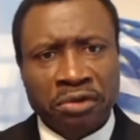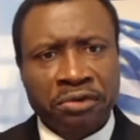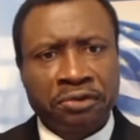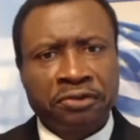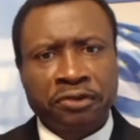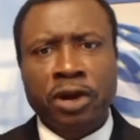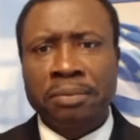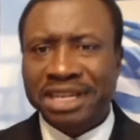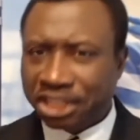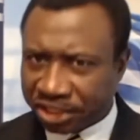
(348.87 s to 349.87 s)
From
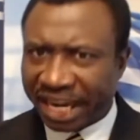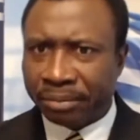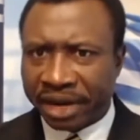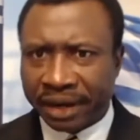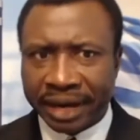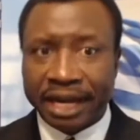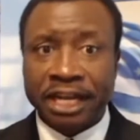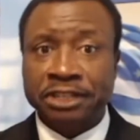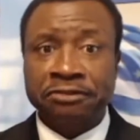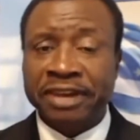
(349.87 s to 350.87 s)
the statement, it
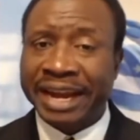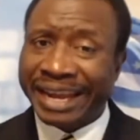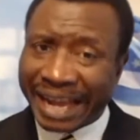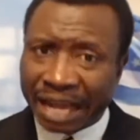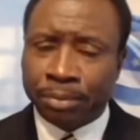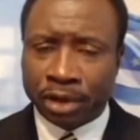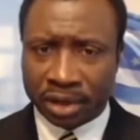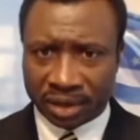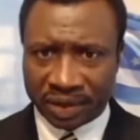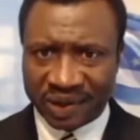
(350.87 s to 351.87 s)
is very
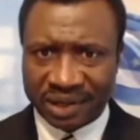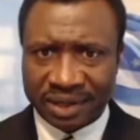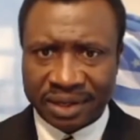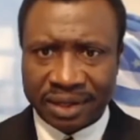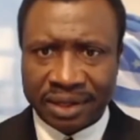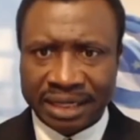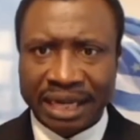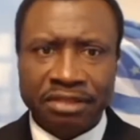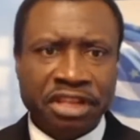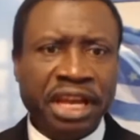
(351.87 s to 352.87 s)
apparent
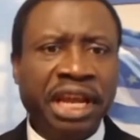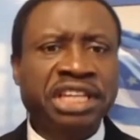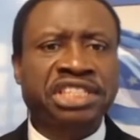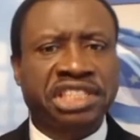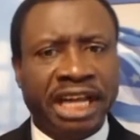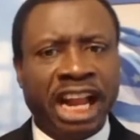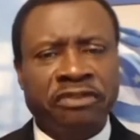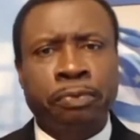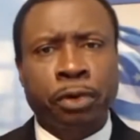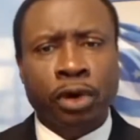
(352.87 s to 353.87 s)
that these
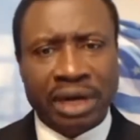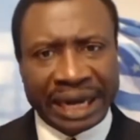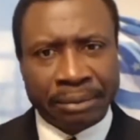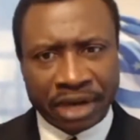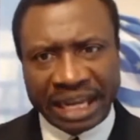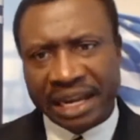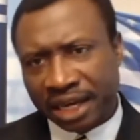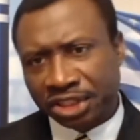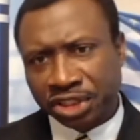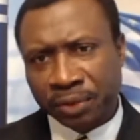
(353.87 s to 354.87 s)
self-proclaimed
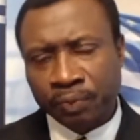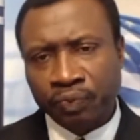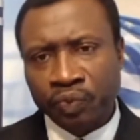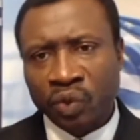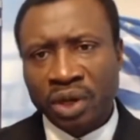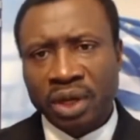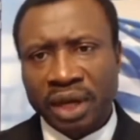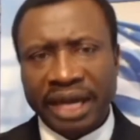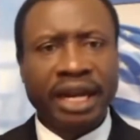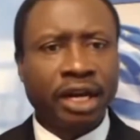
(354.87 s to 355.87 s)
leaders,
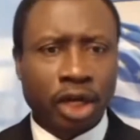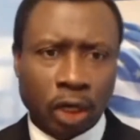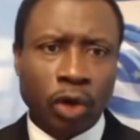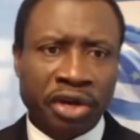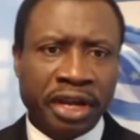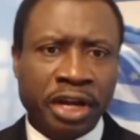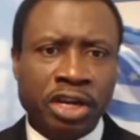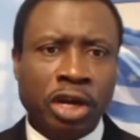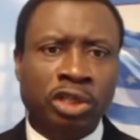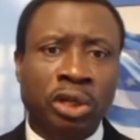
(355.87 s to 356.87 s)
including
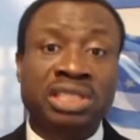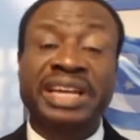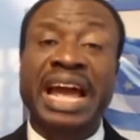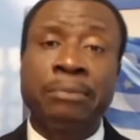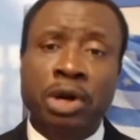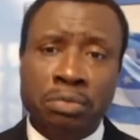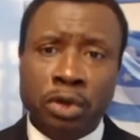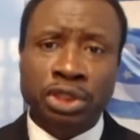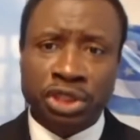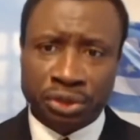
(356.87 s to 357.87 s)
Dr. Simon
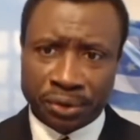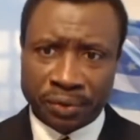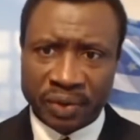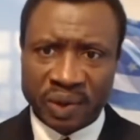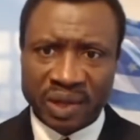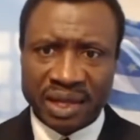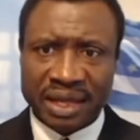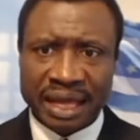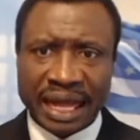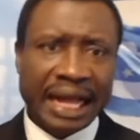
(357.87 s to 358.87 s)
Munzo
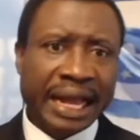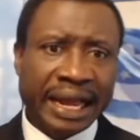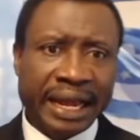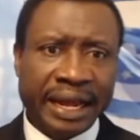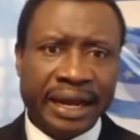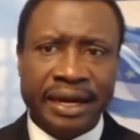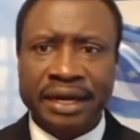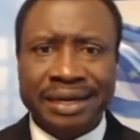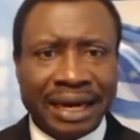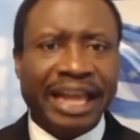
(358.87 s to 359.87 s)

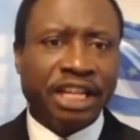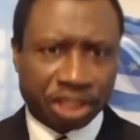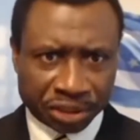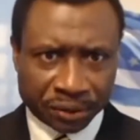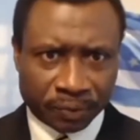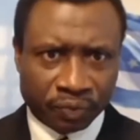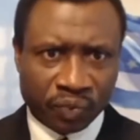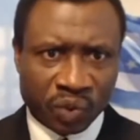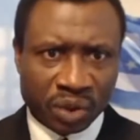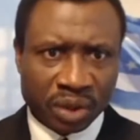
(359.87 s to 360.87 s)
and clergy,
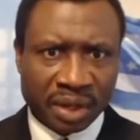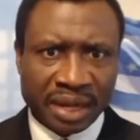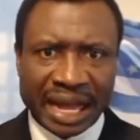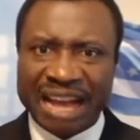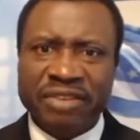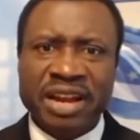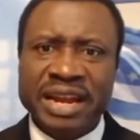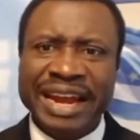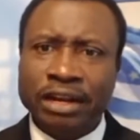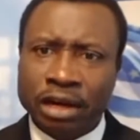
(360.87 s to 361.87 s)
haven't
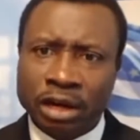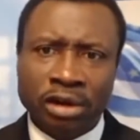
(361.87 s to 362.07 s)
yet learned